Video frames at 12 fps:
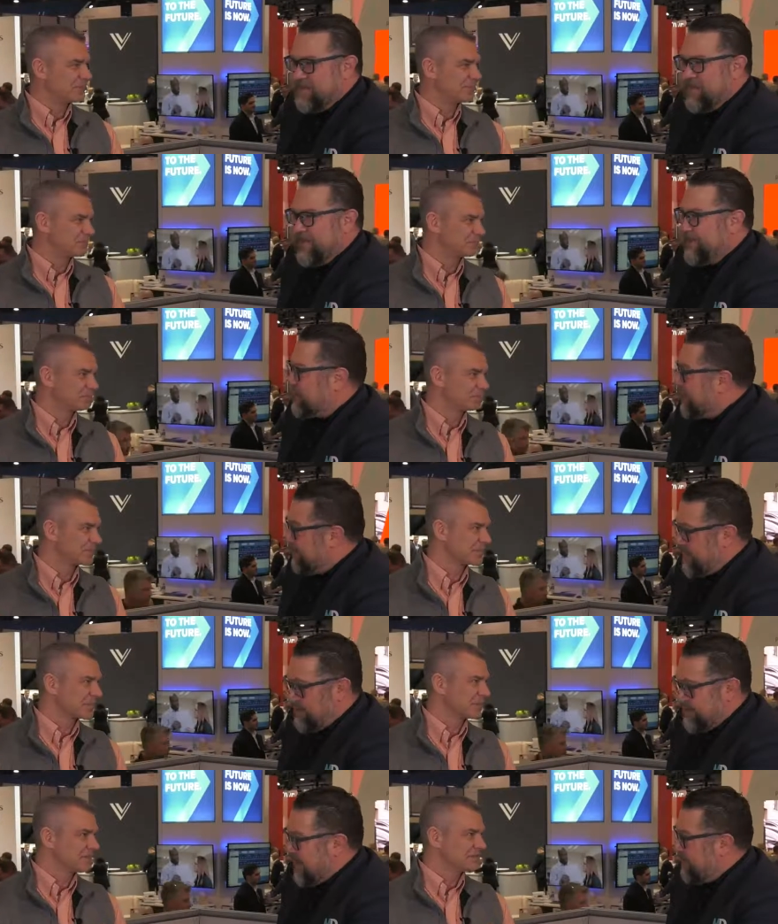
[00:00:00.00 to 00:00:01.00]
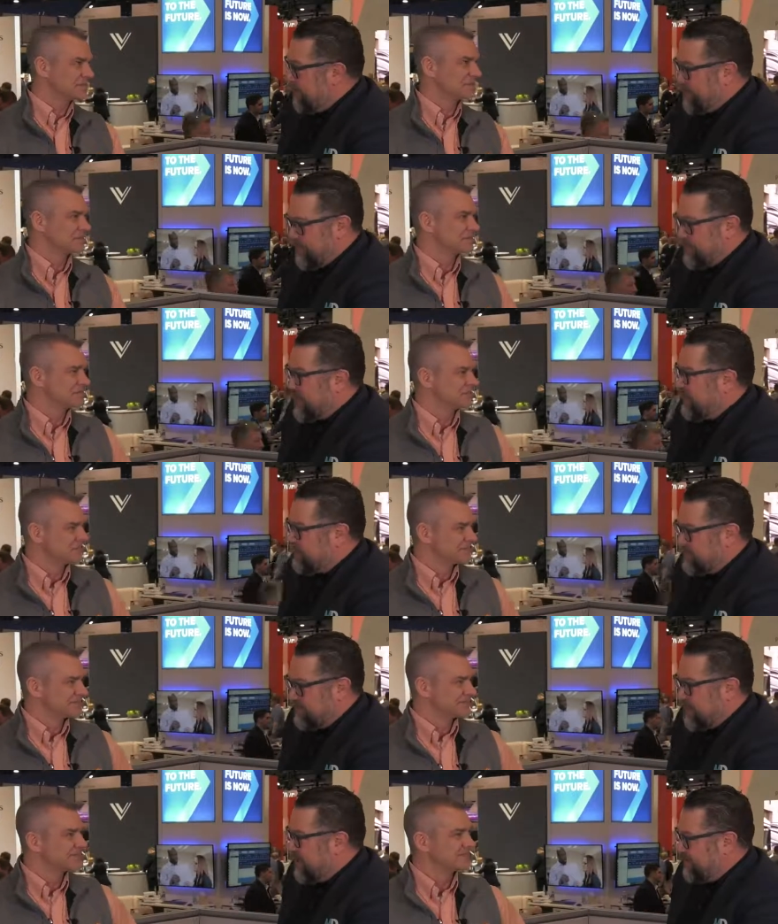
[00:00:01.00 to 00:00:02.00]
Speaker 1: And my grandpa would not want to put prices
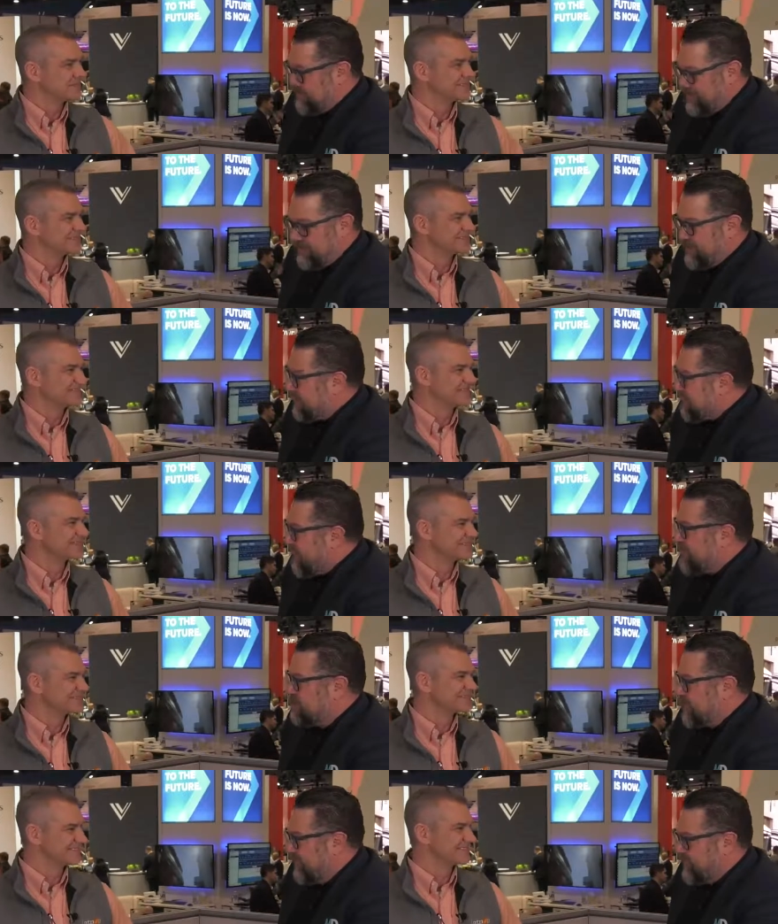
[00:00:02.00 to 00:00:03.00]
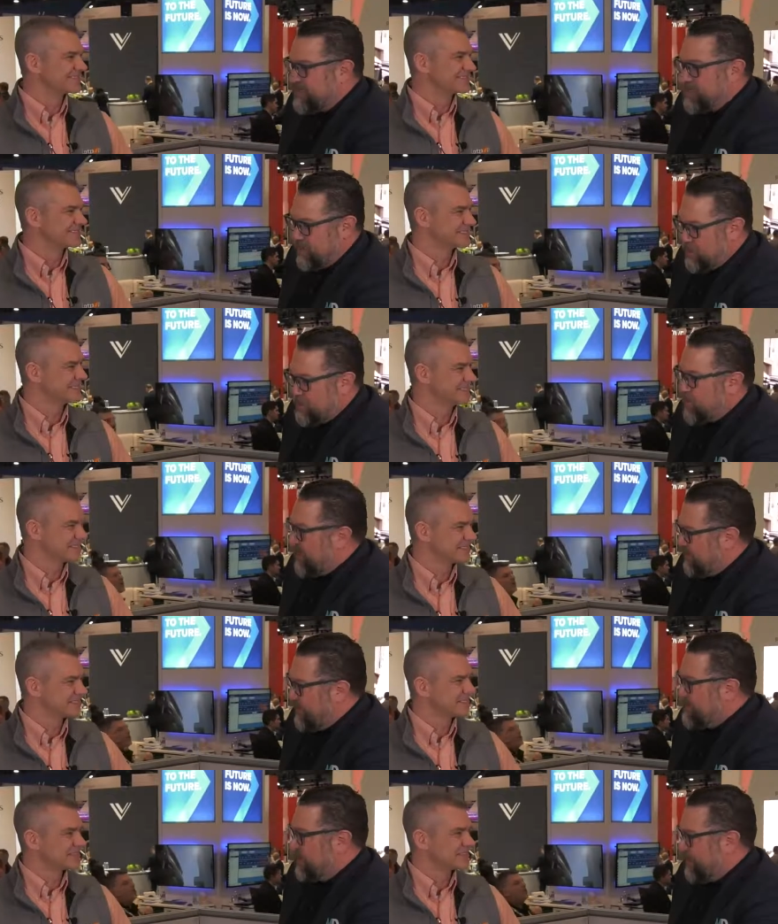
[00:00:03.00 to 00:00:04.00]
on the stuff in the garage sale because he would want
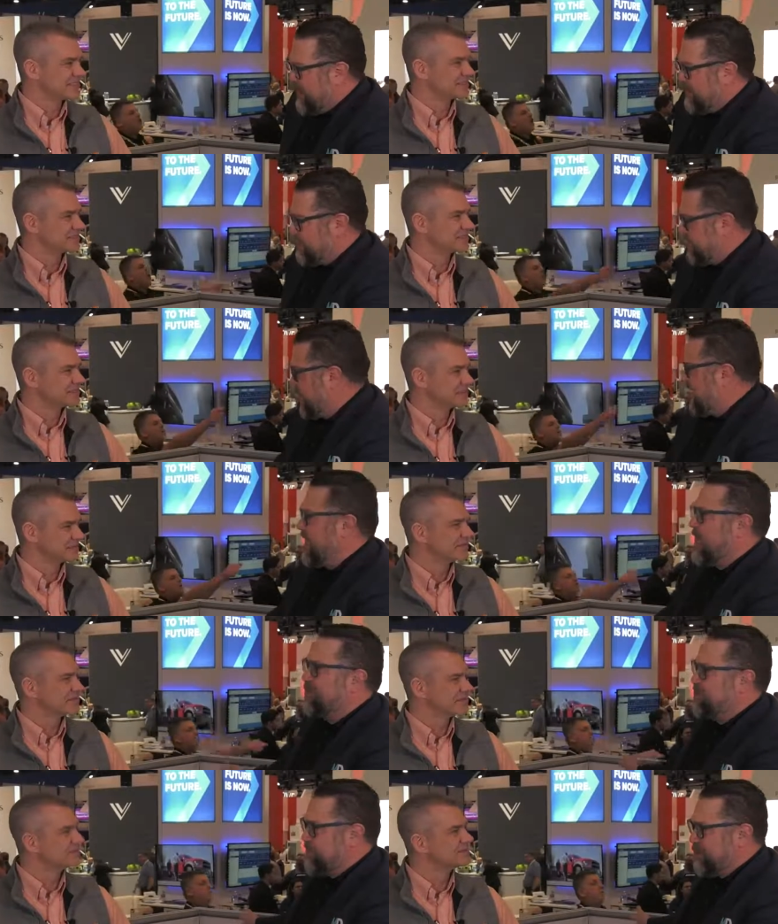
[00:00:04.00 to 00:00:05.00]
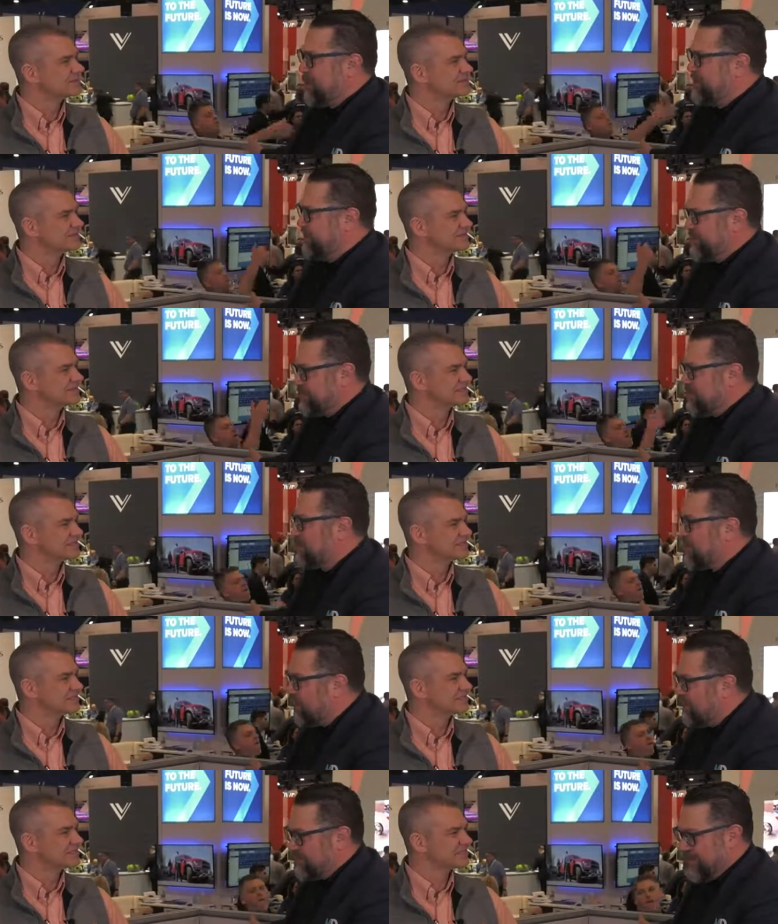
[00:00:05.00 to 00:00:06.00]
them to come up and say, hey, how much do you want for this old
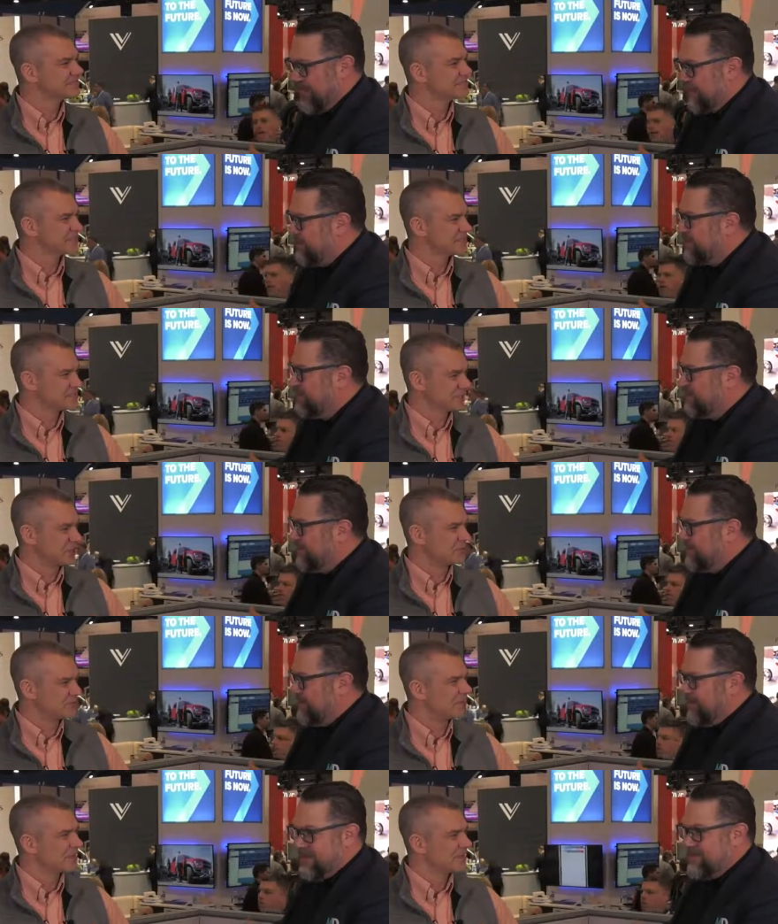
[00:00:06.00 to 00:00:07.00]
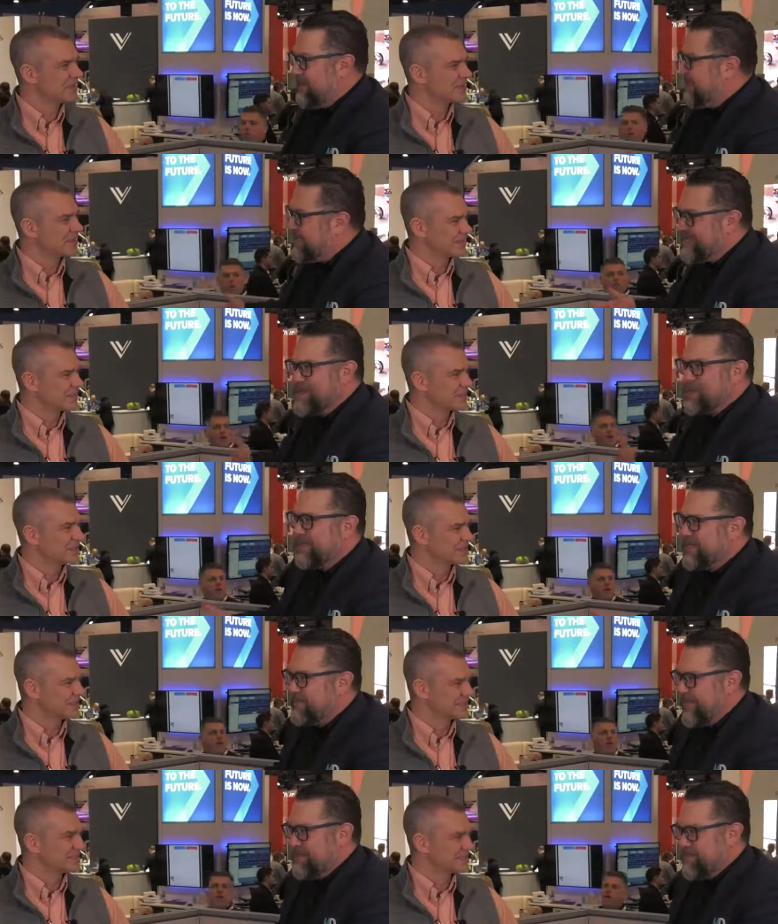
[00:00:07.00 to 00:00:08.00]
golf club? Sure. And then he could read
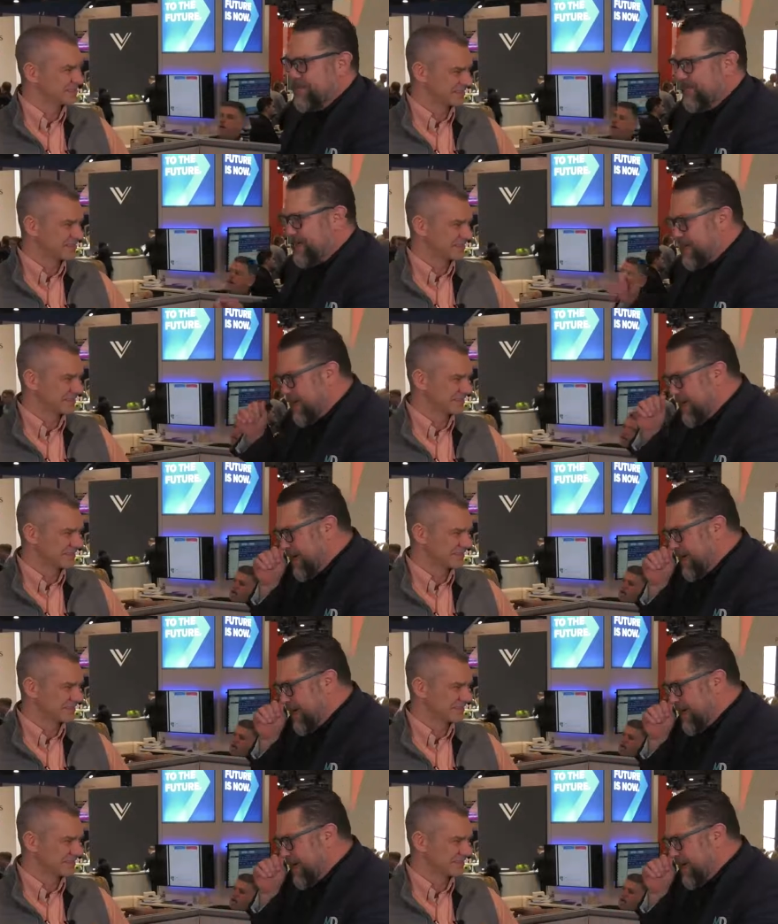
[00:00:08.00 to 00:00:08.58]
them and be like, oh,